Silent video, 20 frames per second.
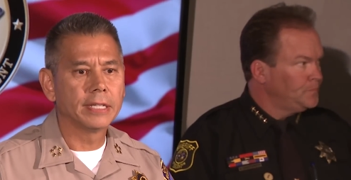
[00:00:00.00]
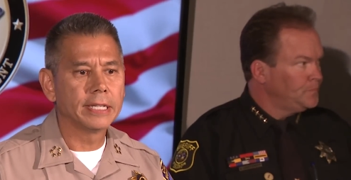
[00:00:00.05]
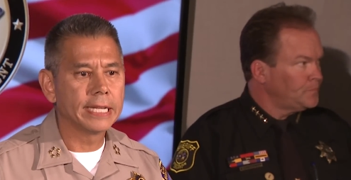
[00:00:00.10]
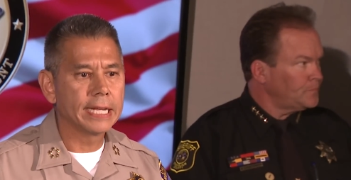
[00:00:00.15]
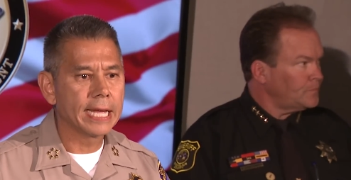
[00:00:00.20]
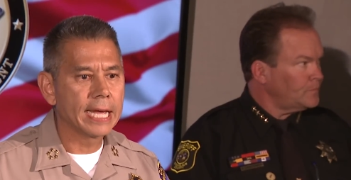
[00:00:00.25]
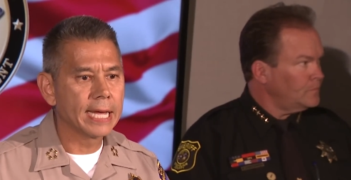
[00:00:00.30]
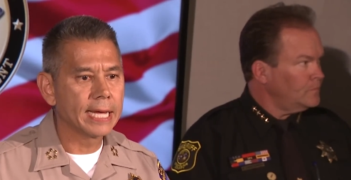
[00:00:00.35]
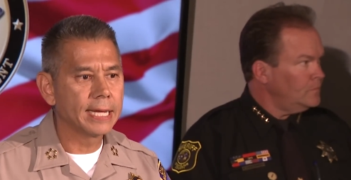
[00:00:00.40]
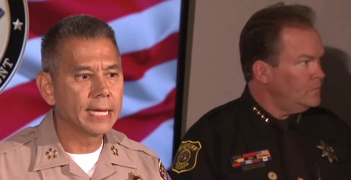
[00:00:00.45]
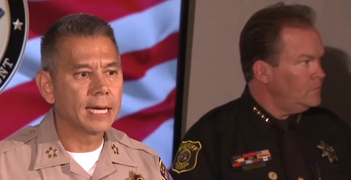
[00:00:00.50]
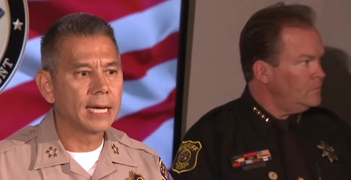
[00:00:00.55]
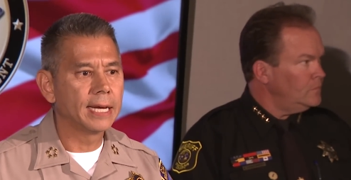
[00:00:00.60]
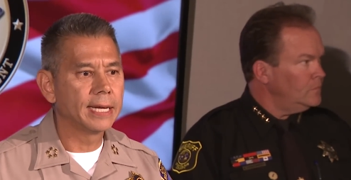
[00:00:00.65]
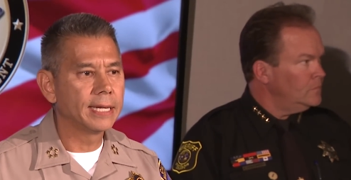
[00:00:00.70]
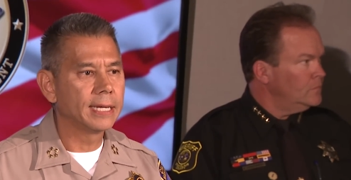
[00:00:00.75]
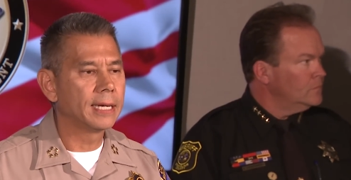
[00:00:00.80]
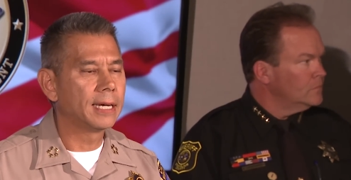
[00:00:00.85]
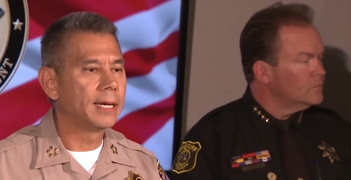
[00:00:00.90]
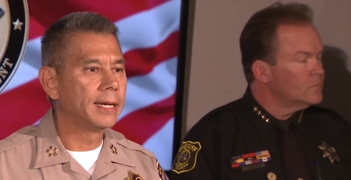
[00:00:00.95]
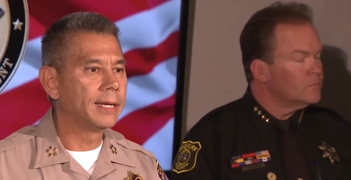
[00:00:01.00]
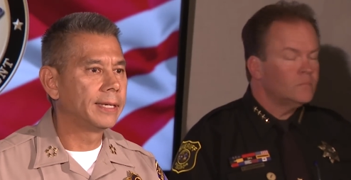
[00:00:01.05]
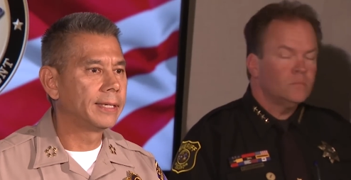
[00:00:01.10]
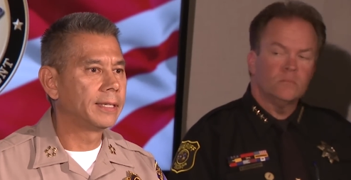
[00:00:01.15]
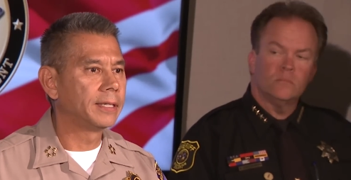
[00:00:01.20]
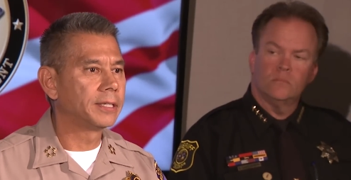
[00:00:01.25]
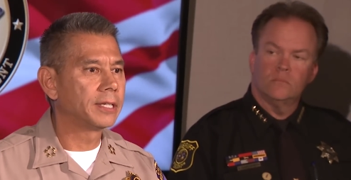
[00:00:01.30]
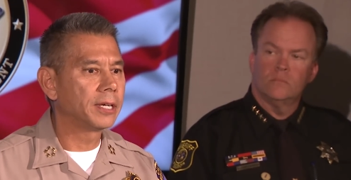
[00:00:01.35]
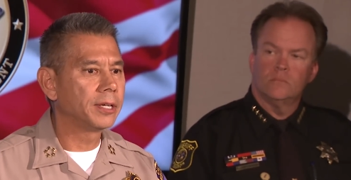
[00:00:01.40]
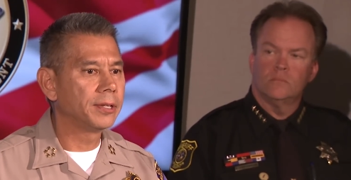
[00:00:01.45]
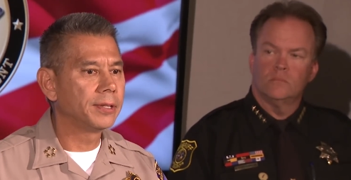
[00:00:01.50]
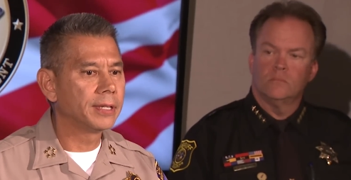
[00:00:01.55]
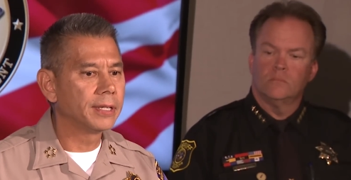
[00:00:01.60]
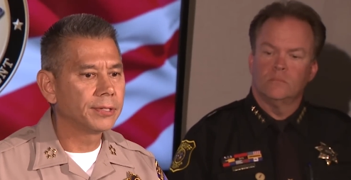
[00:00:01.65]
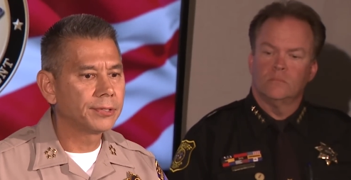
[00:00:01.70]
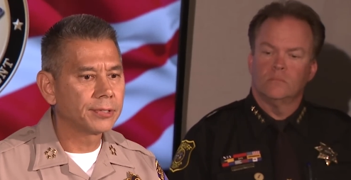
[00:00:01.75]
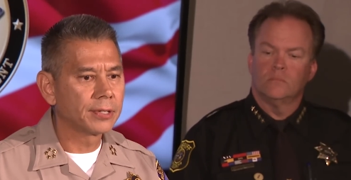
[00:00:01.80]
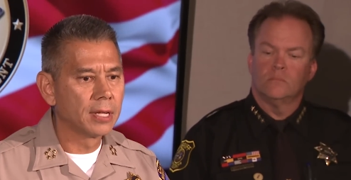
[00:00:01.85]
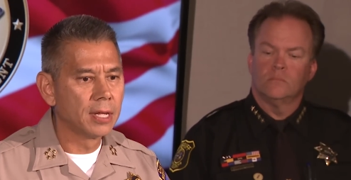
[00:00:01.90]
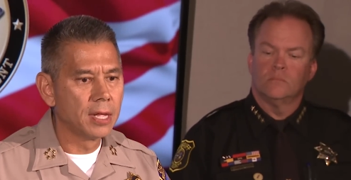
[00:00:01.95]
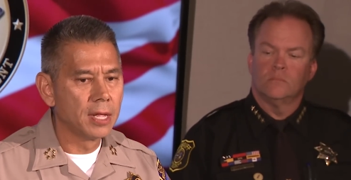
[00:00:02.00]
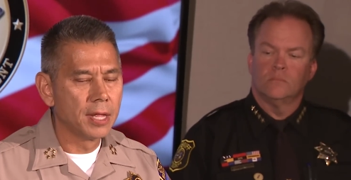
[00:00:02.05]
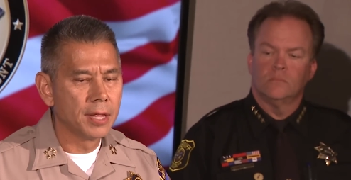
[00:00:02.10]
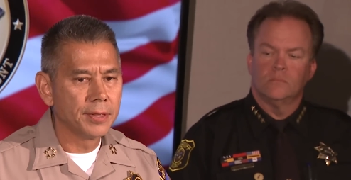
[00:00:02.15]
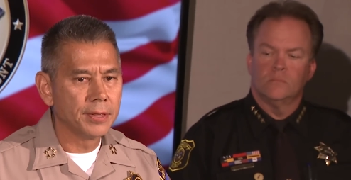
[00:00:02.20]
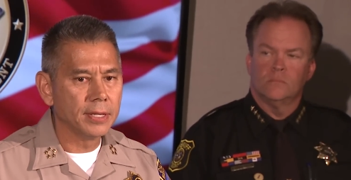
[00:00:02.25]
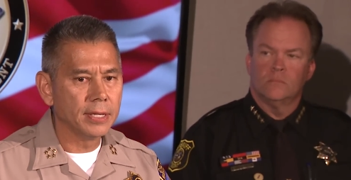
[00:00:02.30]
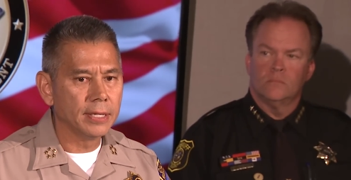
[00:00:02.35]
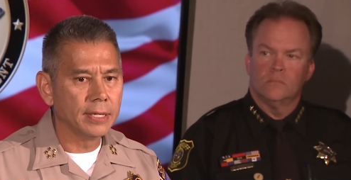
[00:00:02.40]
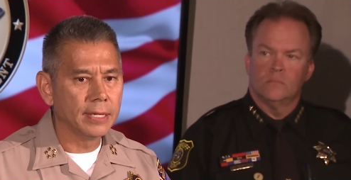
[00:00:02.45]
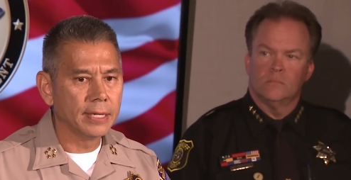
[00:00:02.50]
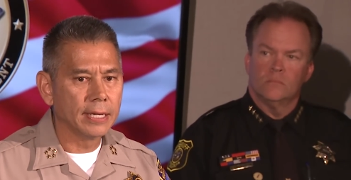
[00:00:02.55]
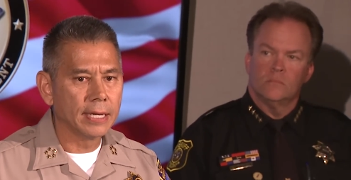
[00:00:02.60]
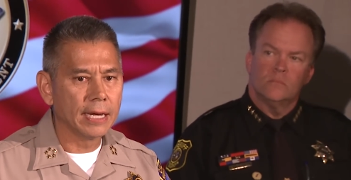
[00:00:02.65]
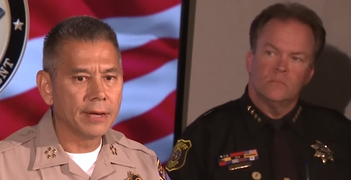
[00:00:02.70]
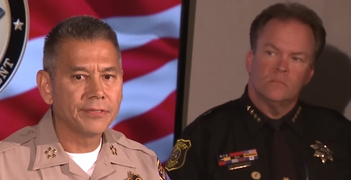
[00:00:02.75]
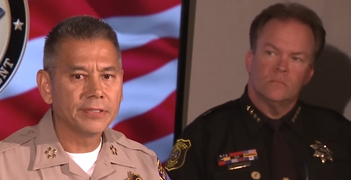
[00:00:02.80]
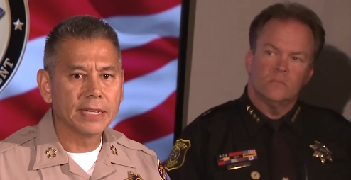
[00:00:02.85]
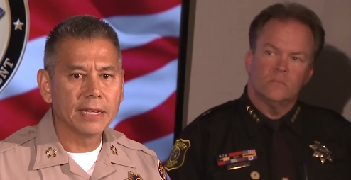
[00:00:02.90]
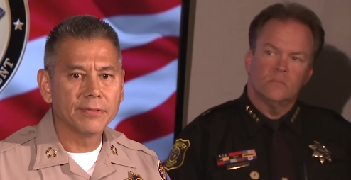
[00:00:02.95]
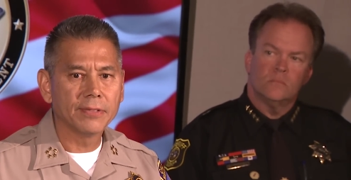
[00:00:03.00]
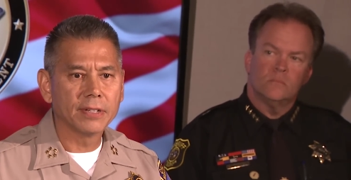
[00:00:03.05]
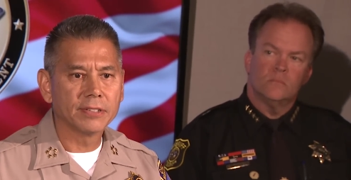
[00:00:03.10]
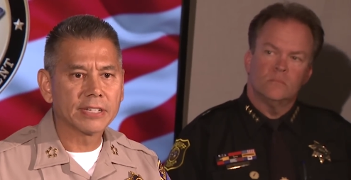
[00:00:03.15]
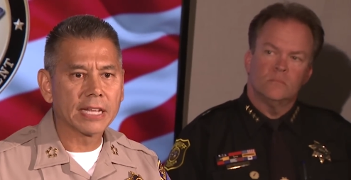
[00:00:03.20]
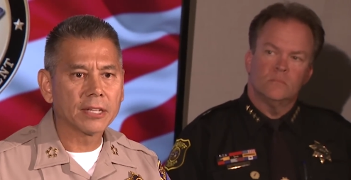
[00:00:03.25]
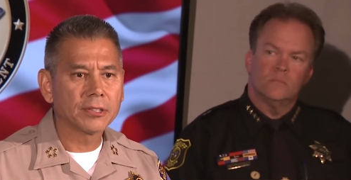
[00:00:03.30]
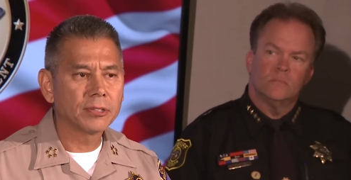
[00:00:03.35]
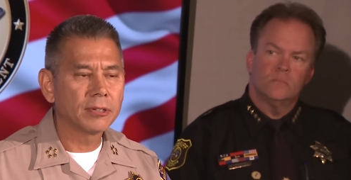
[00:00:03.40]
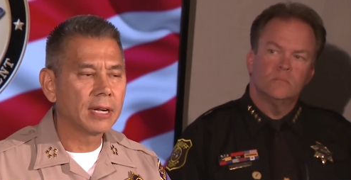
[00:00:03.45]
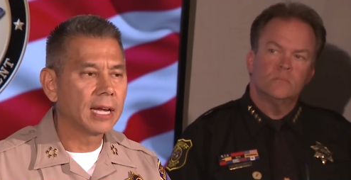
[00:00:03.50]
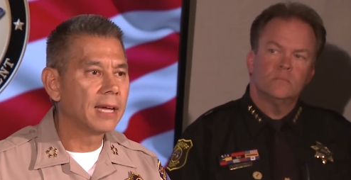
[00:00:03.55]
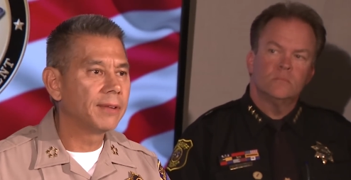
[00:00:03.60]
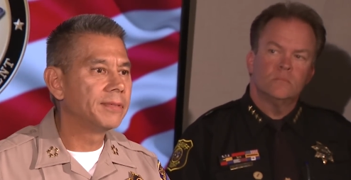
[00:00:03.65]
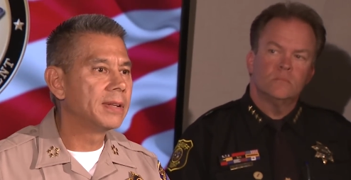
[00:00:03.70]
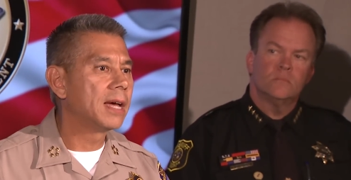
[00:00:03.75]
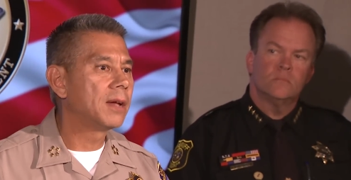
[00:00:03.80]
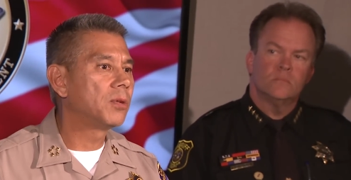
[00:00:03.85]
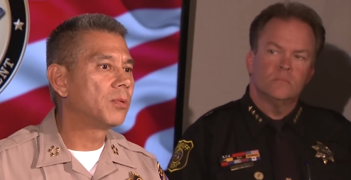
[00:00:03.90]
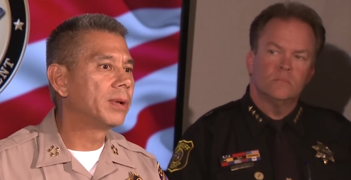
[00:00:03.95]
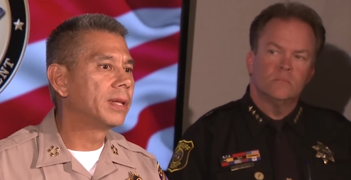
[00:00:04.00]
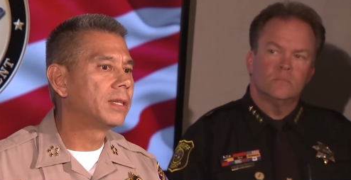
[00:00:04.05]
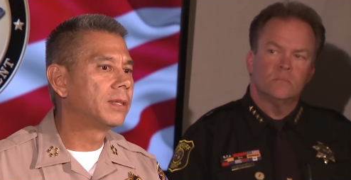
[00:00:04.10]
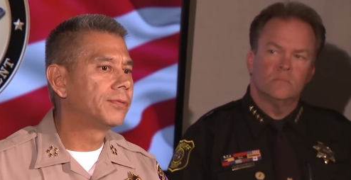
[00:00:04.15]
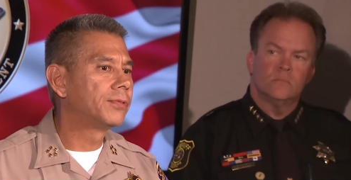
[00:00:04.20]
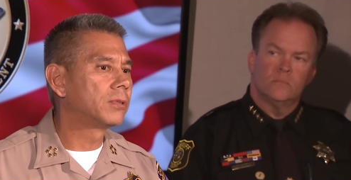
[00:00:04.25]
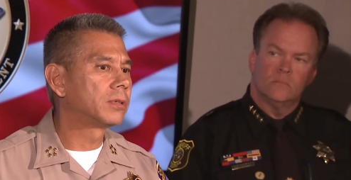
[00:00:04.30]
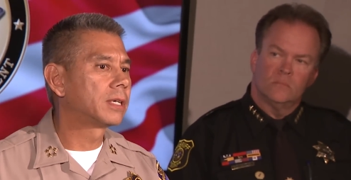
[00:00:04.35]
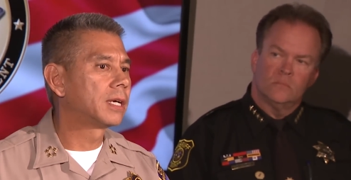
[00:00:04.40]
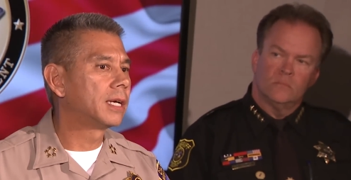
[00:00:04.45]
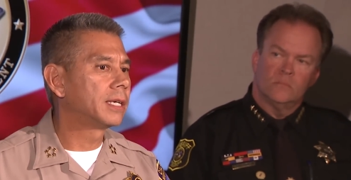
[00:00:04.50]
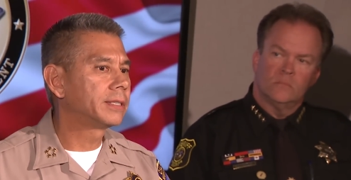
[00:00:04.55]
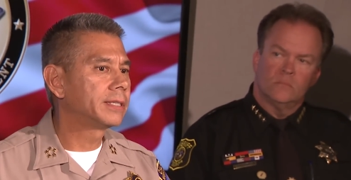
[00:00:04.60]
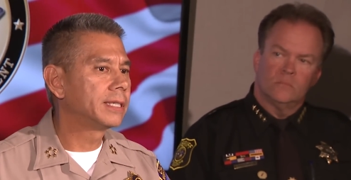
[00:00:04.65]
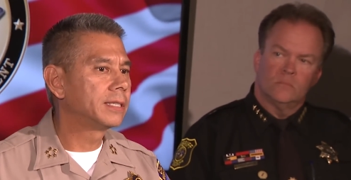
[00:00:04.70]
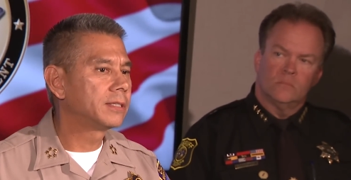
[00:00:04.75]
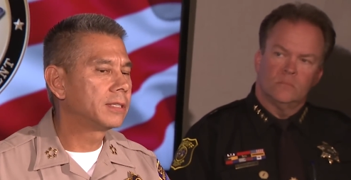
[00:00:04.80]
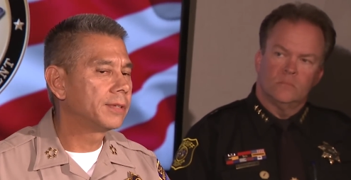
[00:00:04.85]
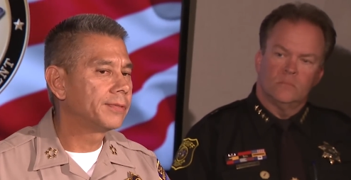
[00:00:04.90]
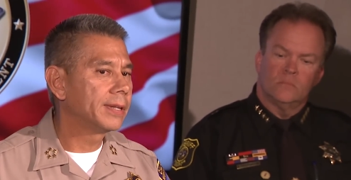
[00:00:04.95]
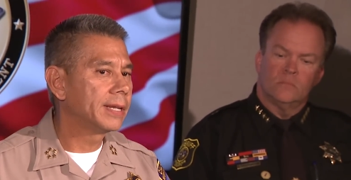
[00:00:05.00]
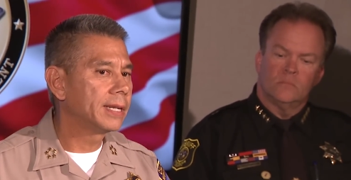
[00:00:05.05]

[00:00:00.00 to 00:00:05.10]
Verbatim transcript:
Speaker 1: the DA. I, I can tell you this. The affidavit is out there. I have not read the full contents of